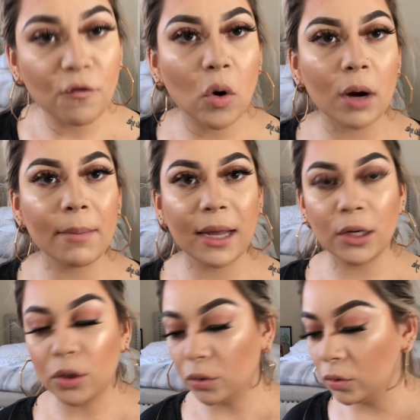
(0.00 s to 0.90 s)
for my
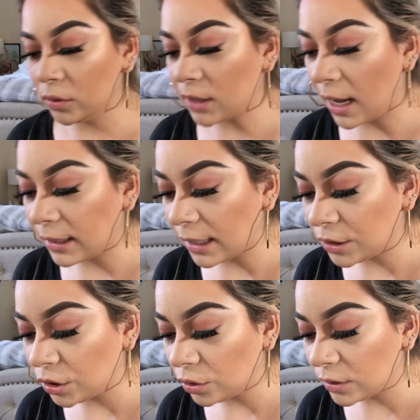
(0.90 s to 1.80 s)
nose, I like
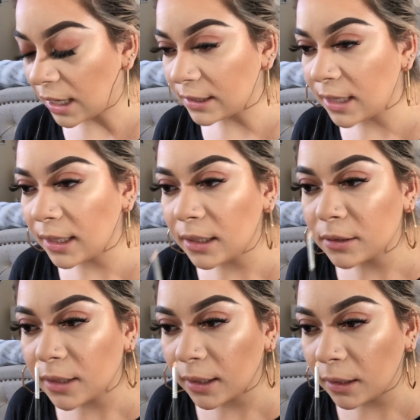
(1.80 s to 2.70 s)
to use that
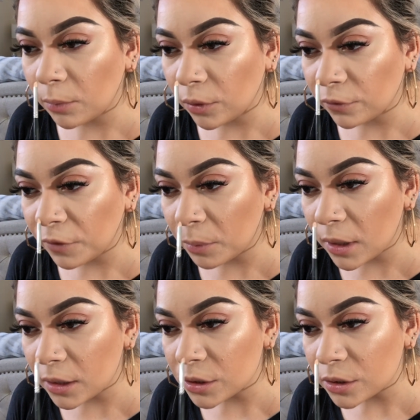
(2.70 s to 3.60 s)
tiny Morphe
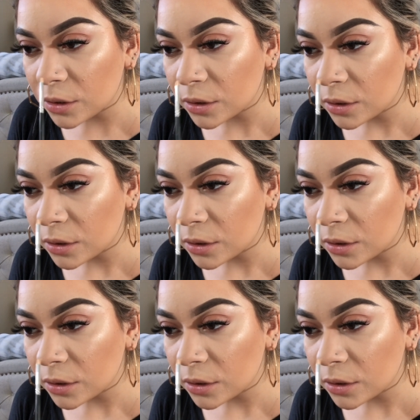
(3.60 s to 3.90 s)
brush.